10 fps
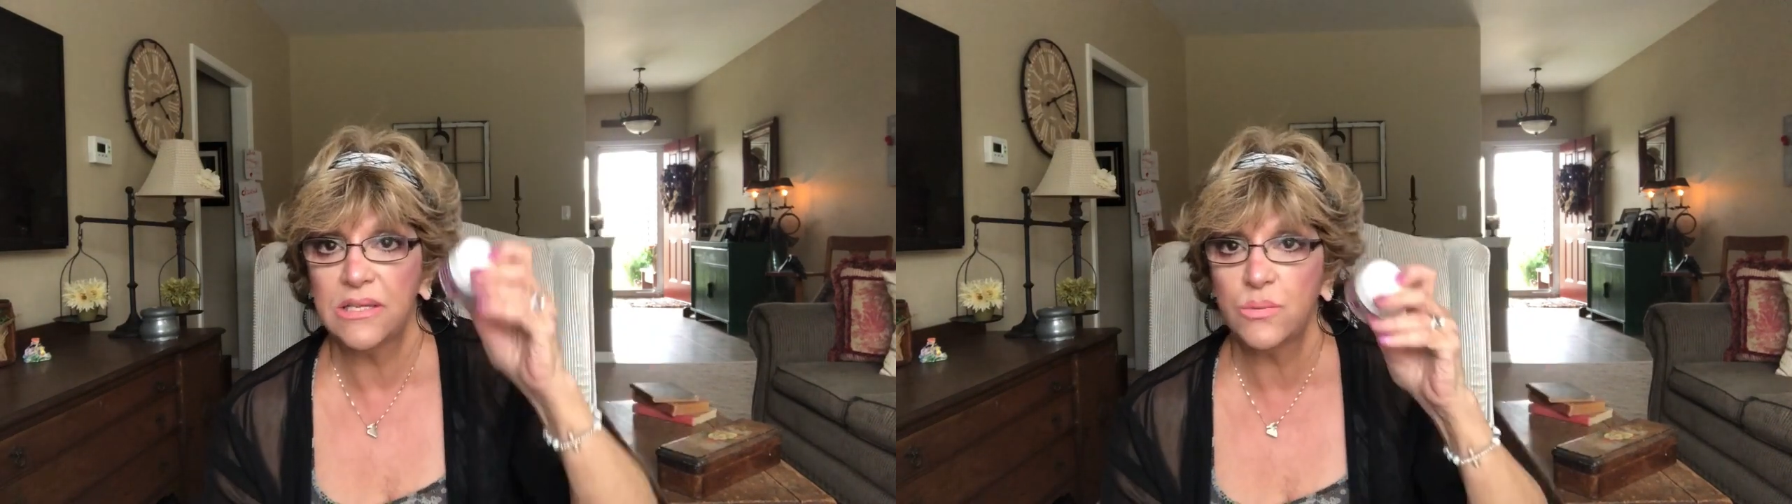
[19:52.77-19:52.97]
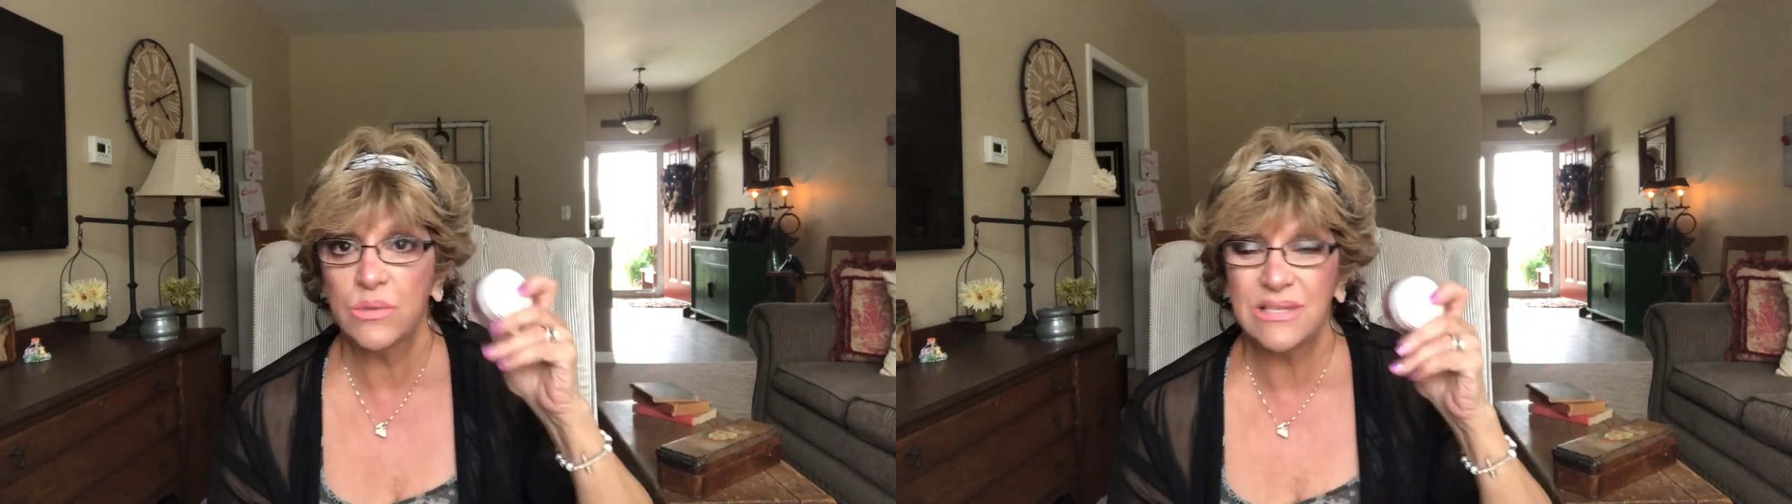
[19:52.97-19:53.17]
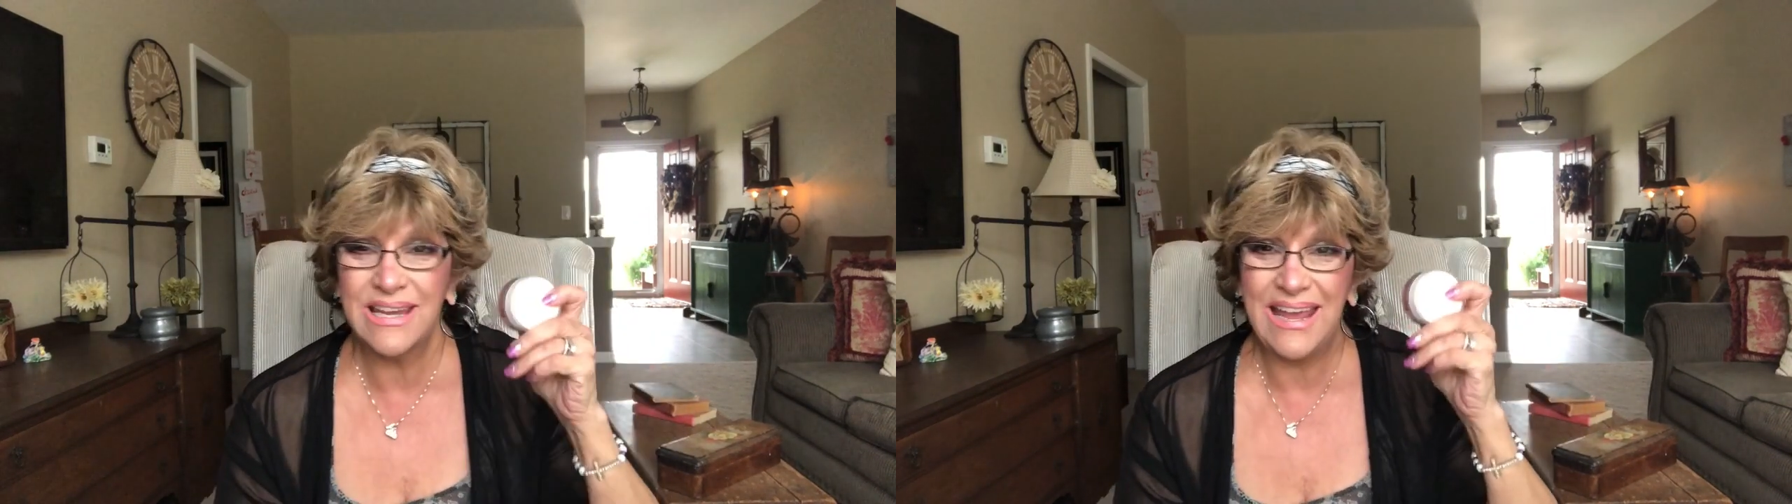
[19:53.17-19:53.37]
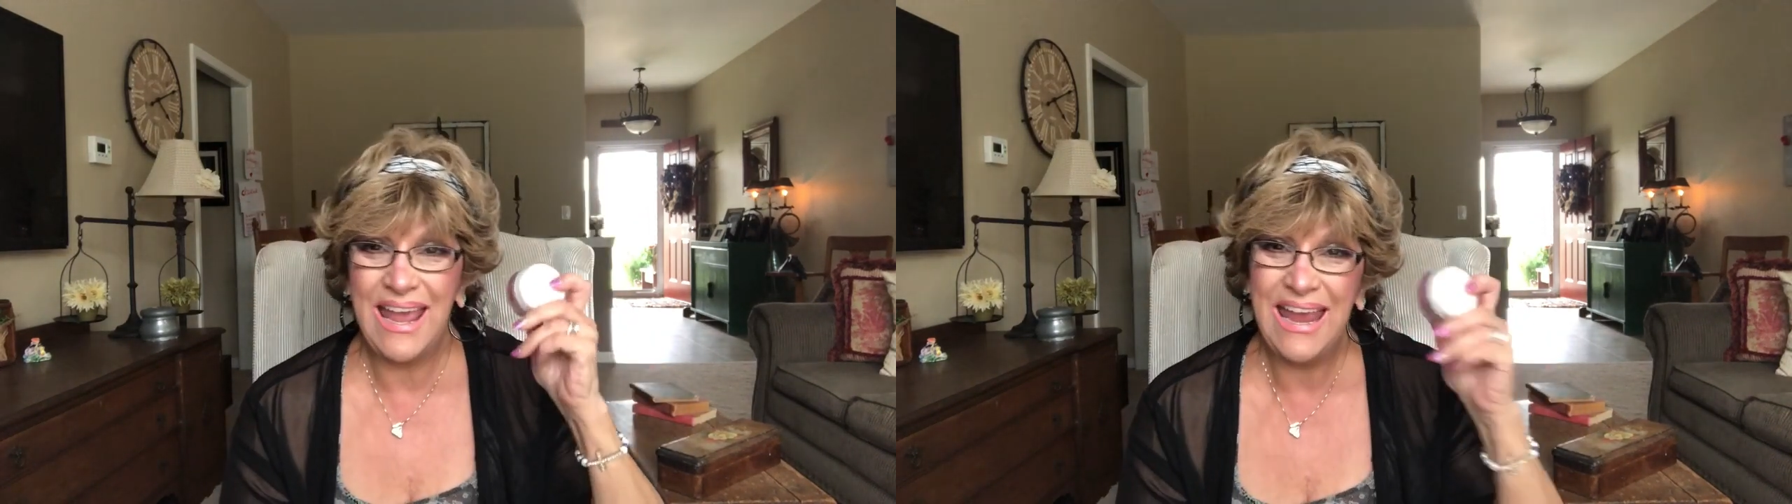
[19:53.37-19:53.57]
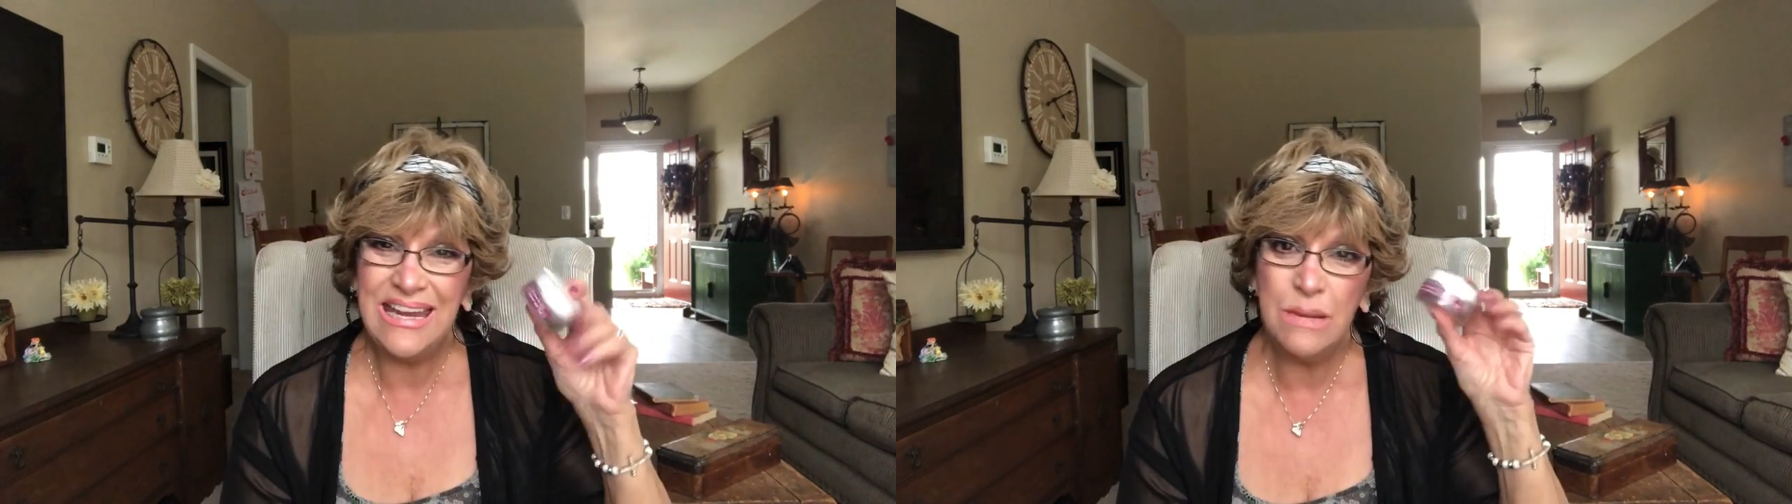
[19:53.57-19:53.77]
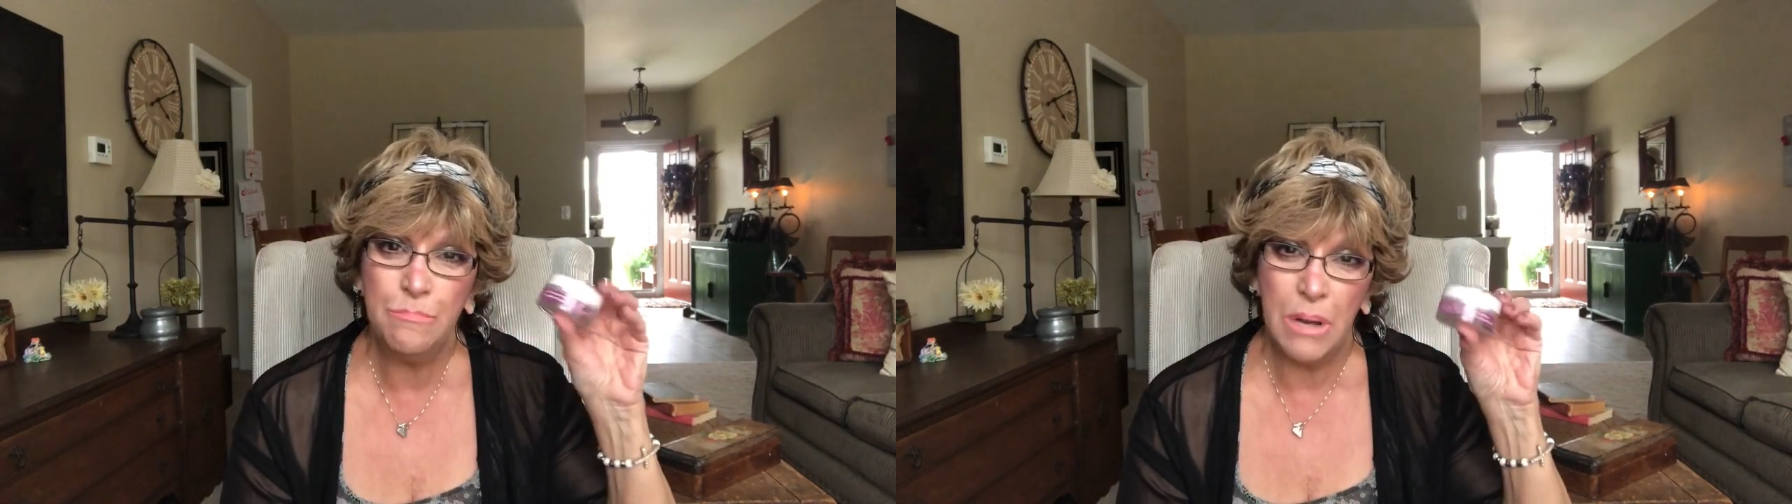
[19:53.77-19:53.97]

This was like 80